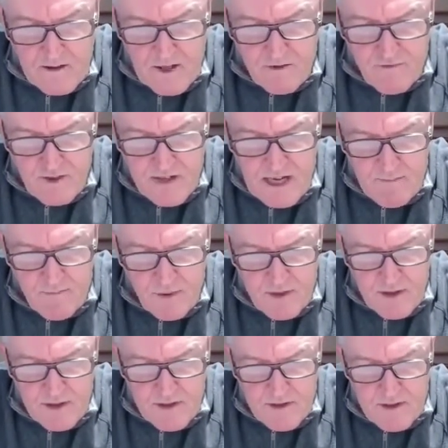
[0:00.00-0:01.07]
So, for example,
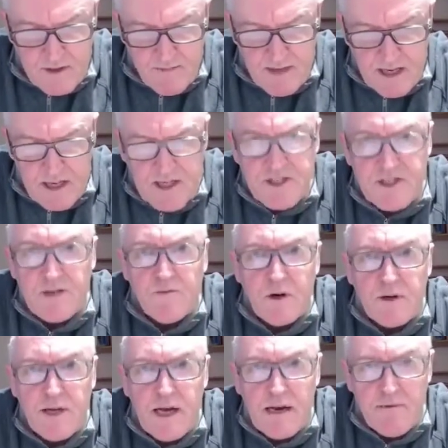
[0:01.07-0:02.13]
the Middle Eastern
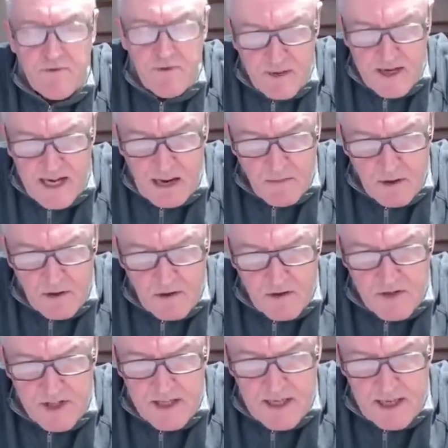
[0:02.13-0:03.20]
one came from camels.